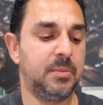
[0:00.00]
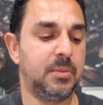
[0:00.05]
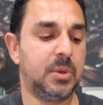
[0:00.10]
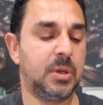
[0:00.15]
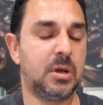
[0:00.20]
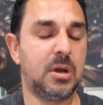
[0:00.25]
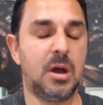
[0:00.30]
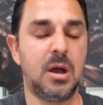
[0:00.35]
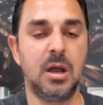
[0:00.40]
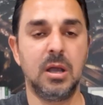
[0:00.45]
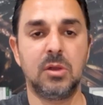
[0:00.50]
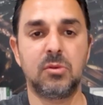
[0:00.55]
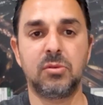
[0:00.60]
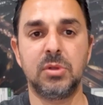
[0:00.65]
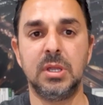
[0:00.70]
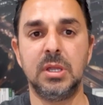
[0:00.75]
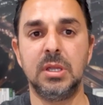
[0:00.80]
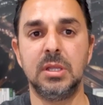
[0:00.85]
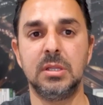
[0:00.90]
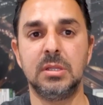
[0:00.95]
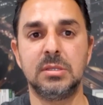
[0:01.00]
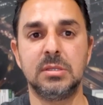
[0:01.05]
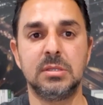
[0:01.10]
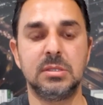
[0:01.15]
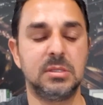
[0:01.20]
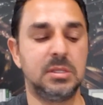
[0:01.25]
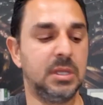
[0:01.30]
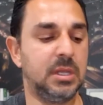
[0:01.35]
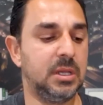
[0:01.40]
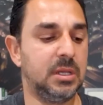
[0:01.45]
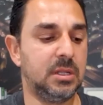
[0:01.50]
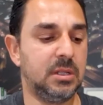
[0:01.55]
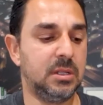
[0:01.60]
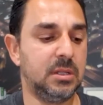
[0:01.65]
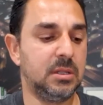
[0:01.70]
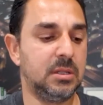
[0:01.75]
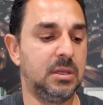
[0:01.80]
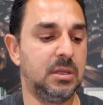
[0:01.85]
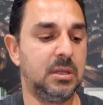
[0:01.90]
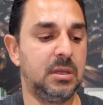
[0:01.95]
concrete,
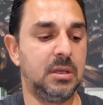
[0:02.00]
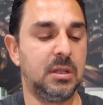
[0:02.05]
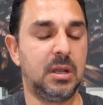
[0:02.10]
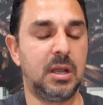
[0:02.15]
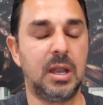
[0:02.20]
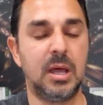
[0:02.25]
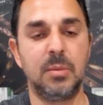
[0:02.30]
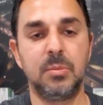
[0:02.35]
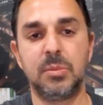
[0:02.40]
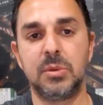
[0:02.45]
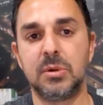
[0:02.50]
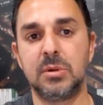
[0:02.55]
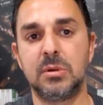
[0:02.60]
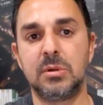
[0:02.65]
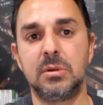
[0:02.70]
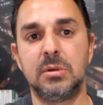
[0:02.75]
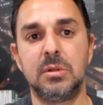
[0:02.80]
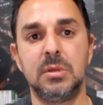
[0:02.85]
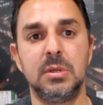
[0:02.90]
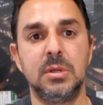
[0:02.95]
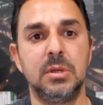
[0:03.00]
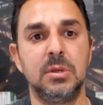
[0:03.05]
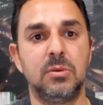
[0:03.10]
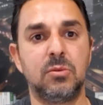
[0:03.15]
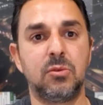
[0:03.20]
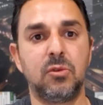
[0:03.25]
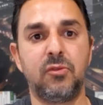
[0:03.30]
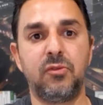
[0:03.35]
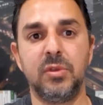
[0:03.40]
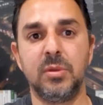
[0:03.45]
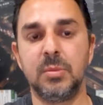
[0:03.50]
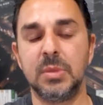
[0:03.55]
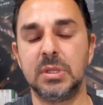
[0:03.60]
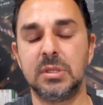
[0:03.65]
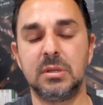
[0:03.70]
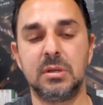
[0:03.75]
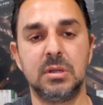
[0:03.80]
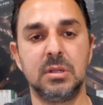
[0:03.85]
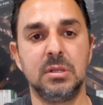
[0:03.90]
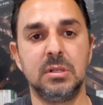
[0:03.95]
steel, lumber, roofing
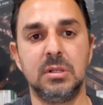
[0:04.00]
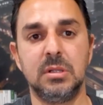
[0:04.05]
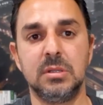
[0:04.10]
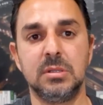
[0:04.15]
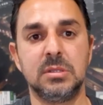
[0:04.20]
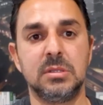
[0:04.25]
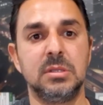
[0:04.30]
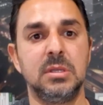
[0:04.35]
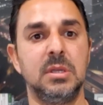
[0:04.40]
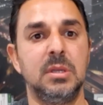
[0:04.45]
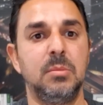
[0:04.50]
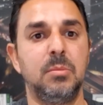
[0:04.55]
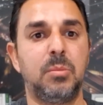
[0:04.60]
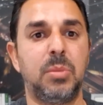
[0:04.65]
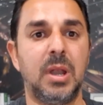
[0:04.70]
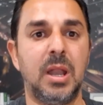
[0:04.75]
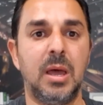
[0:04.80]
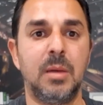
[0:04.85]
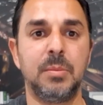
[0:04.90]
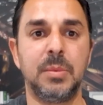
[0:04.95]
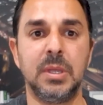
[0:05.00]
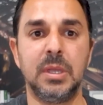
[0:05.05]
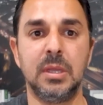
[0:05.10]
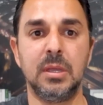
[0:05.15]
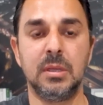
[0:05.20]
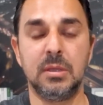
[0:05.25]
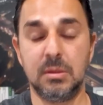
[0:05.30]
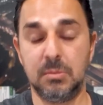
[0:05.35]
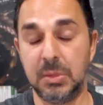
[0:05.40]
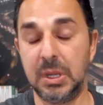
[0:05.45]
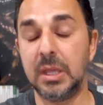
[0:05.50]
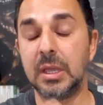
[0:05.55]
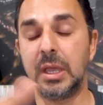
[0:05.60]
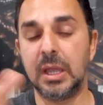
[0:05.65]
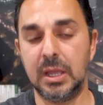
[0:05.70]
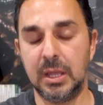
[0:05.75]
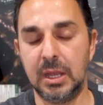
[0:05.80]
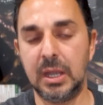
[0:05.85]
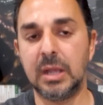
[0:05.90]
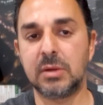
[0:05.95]
materials, plumbing, meaning
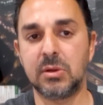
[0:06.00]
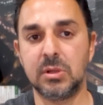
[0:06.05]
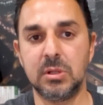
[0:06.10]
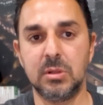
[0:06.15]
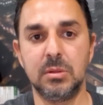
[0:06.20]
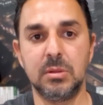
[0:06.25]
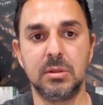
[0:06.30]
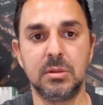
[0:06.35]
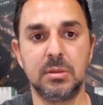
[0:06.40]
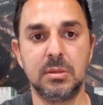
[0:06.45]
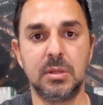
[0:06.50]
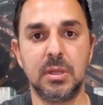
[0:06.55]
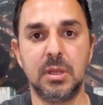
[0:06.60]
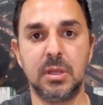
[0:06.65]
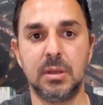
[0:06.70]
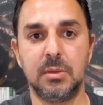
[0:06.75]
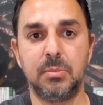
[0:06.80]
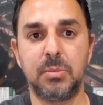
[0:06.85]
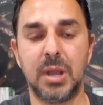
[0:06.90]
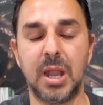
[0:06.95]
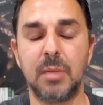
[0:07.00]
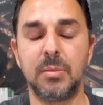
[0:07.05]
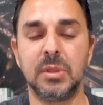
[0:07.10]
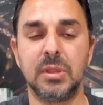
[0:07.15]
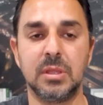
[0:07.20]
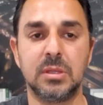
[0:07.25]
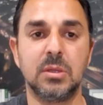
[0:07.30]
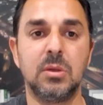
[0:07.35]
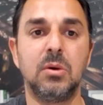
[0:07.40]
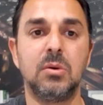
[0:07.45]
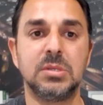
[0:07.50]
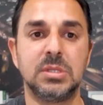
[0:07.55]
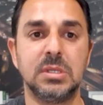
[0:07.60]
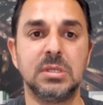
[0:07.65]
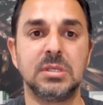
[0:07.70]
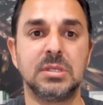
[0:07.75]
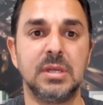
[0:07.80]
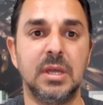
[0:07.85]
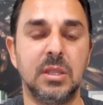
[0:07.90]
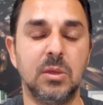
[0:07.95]
electrical and plumbing that goes
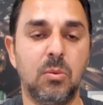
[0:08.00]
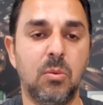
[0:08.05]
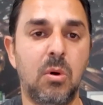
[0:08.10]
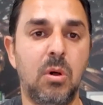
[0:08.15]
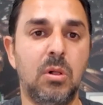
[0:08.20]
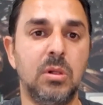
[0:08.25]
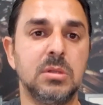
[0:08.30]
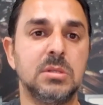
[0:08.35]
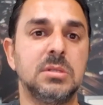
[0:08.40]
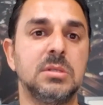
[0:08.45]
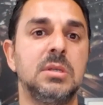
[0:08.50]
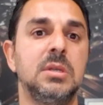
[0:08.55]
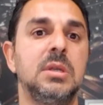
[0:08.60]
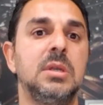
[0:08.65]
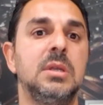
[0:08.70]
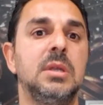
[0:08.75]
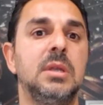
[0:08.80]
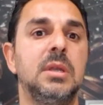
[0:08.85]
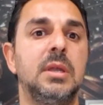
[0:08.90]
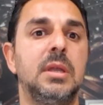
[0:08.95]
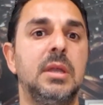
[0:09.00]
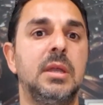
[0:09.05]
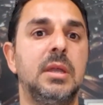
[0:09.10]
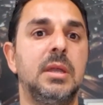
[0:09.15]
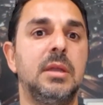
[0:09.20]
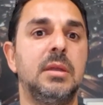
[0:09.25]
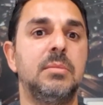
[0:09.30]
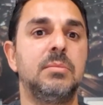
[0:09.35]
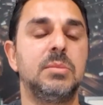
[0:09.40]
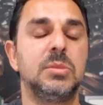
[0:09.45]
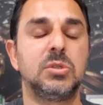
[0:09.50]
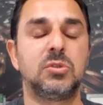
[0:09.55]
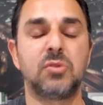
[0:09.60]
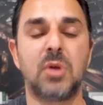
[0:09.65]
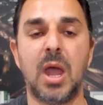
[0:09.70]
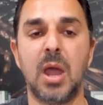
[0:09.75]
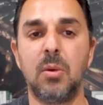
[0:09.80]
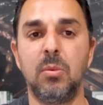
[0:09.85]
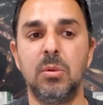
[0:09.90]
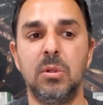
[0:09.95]
inside the walls,
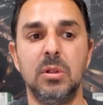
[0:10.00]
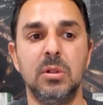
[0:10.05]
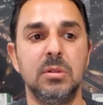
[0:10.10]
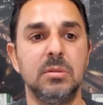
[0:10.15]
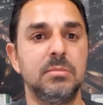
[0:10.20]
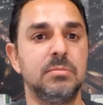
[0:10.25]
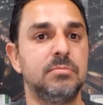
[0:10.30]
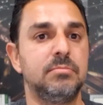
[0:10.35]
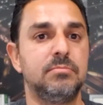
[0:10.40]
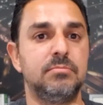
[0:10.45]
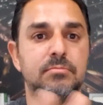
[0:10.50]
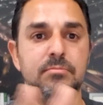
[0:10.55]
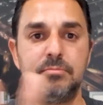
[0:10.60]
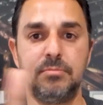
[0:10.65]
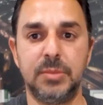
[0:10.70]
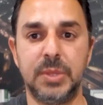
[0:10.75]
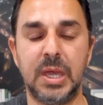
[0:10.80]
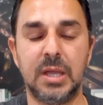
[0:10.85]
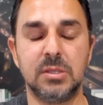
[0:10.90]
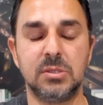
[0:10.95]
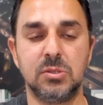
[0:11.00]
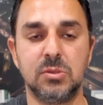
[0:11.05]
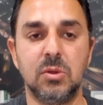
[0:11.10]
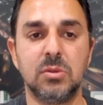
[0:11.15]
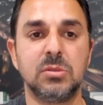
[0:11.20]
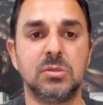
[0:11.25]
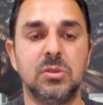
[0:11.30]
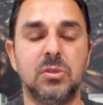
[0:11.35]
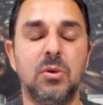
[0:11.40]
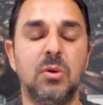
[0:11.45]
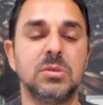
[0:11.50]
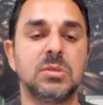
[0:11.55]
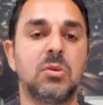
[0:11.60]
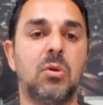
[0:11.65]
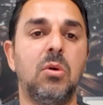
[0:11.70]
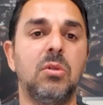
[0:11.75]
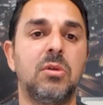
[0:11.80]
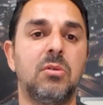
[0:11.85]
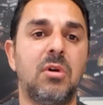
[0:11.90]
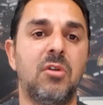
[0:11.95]
drywall. Those are
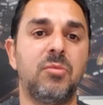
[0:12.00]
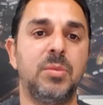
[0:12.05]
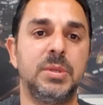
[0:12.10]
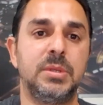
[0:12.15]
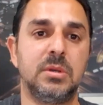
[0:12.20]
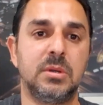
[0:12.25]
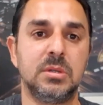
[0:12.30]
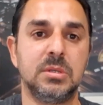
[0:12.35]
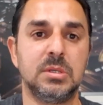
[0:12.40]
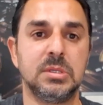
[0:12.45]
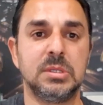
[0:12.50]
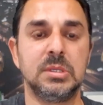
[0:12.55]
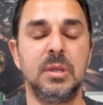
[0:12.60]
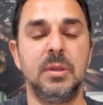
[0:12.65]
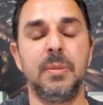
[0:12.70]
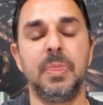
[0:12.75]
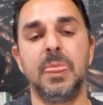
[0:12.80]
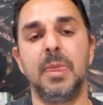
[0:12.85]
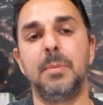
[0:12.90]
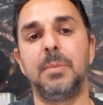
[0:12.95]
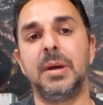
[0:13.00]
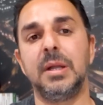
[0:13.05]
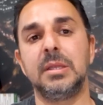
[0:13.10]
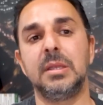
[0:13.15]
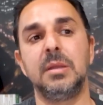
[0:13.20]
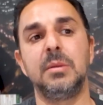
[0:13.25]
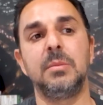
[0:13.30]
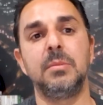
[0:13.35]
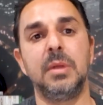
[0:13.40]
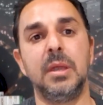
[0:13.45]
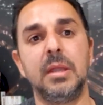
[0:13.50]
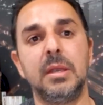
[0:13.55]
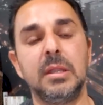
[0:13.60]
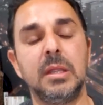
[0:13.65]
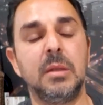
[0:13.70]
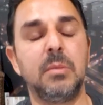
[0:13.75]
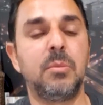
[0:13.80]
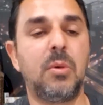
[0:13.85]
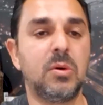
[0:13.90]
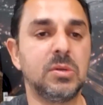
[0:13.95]
all the rough materials. But
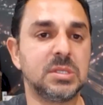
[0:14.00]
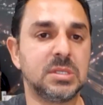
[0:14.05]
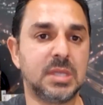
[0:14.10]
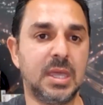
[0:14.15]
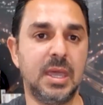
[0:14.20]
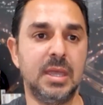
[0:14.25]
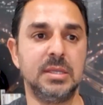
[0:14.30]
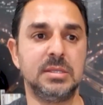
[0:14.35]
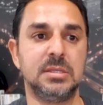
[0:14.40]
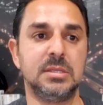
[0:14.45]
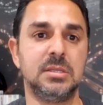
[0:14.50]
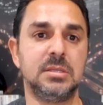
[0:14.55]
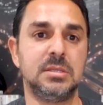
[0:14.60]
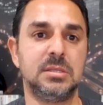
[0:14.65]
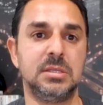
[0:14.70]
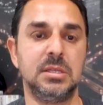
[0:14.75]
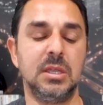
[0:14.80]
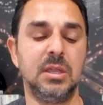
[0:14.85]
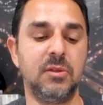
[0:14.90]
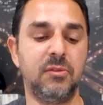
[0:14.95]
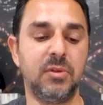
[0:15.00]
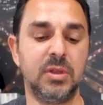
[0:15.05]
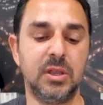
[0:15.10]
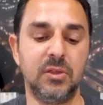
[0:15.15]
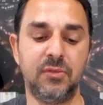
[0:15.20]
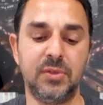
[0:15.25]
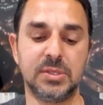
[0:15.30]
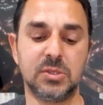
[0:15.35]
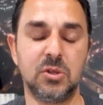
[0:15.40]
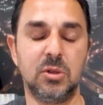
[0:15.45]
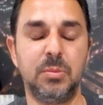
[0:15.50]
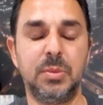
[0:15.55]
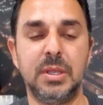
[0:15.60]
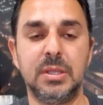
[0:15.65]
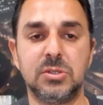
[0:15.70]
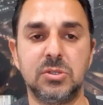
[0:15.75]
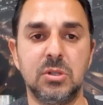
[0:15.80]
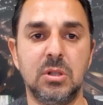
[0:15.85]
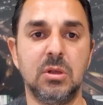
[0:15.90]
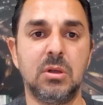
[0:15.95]
in most cases, even if it's going to be
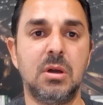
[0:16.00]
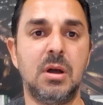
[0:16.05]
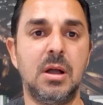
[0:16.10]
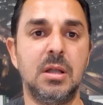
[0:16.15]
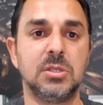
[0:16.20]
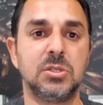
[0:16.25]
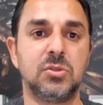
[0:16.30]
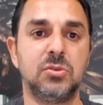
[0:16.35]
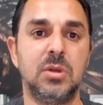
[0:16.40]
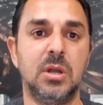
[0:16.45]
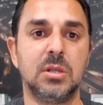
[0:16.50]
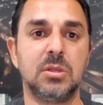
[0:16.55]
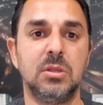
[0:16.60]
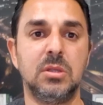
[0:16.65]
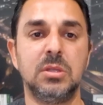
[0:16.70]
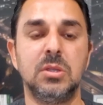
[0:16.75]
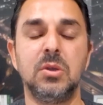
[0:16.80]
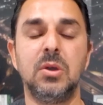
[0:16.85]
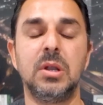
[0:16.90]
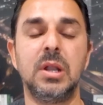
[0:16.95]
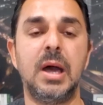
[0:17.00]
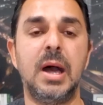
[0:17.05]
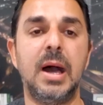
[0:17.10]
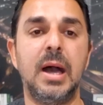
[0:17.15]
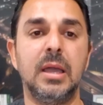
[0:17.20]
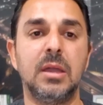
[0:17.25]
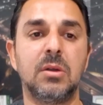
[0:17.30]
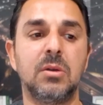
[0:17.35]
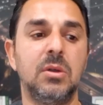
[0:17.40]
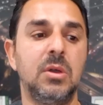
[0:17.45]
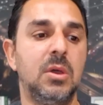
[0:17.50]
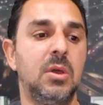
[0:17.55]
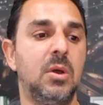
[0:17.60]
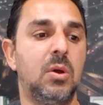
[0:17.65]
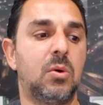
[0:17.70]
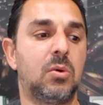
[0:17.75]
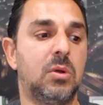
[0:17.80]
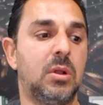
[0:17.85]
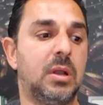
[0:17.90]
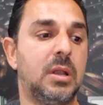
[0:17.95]
a general contractor that you're going to hire
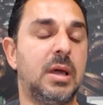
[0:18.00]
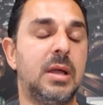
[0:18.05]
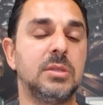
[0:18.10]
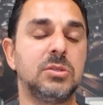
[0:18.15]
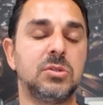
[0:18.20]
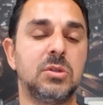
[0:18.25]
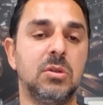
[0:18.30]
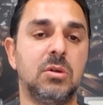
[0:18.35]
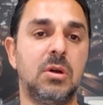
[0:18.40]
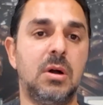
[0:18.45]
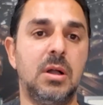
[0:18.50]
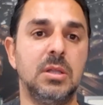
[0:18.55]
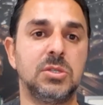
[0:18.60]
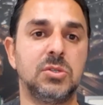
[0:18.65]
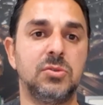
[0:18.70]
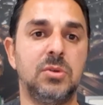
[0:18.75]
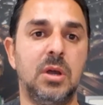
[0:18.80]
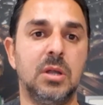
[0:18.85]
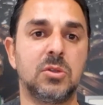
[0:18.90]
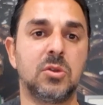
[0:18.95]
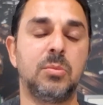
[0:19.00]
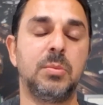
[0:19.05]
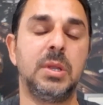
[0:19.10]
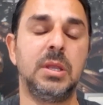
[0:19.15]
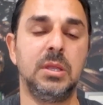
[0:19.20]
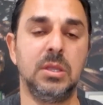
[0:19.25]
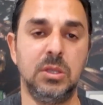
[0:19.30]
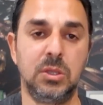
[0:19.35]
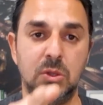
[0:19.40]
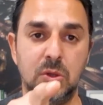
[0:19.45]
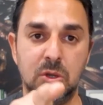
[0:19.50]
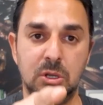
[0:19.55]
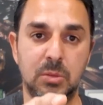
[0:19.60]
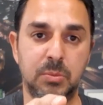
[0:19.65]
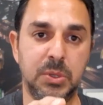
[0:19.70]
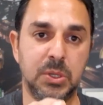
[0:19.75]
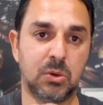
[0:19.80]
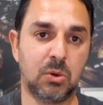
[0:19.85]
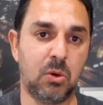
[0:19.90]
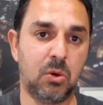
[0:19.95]
or a non-general contractor, meaning you're going
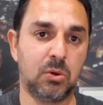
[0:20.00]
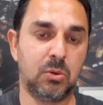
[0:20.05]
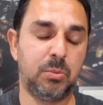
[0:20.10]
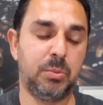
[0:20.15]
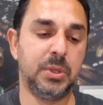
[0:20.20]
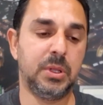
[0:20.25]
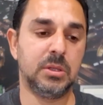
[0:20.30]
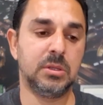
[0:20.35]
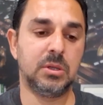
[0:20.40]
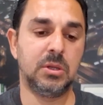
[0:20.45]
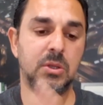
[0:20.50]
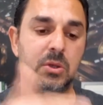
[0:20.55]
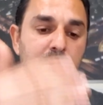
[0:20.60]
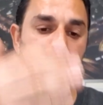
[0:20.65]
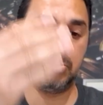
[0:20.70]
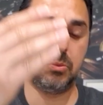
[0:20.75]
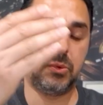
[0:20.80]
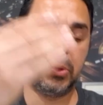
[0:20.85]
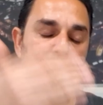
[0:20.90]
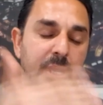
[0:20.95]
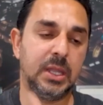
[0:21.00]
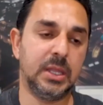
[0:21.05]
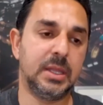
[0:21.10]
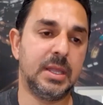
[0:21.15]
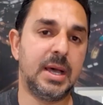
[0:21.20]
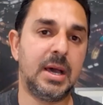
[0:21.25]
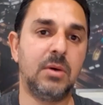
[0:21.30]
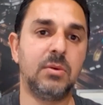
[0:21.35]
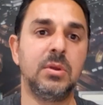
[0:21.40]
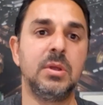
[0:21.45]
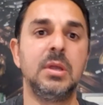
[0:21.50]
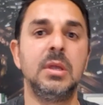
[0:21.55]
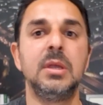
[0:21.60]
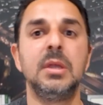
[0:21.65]
to be your own builder and you're going to break it down,